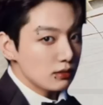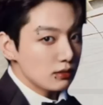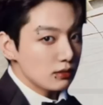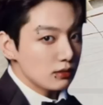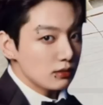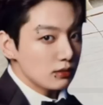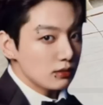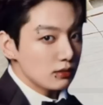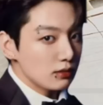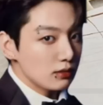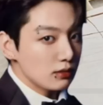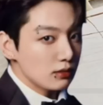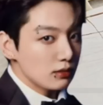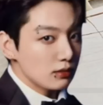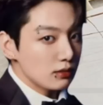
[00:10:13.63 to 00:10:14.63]

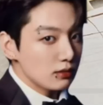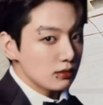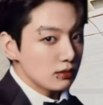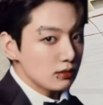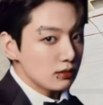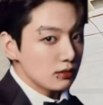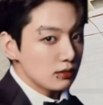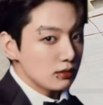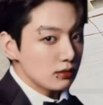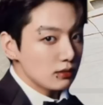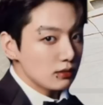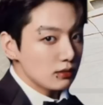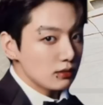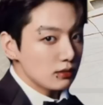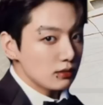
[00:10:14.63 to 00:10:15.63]

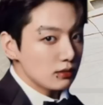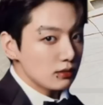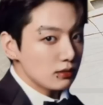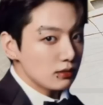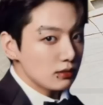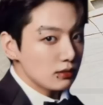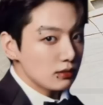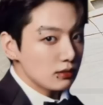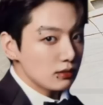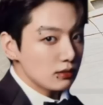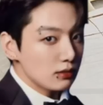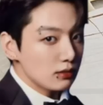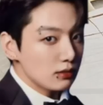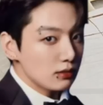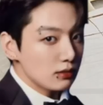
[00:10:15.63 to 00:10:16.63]

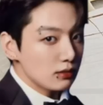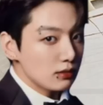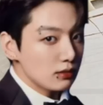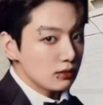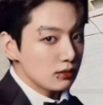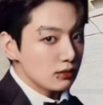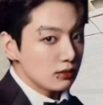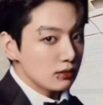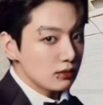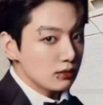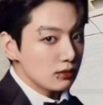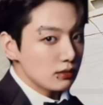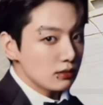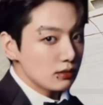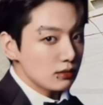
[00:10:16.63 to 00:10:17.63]

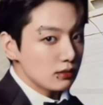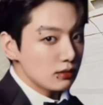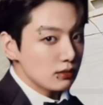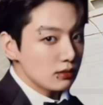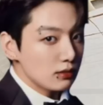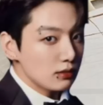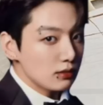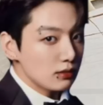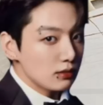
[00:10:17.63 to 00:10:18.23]
[no speech]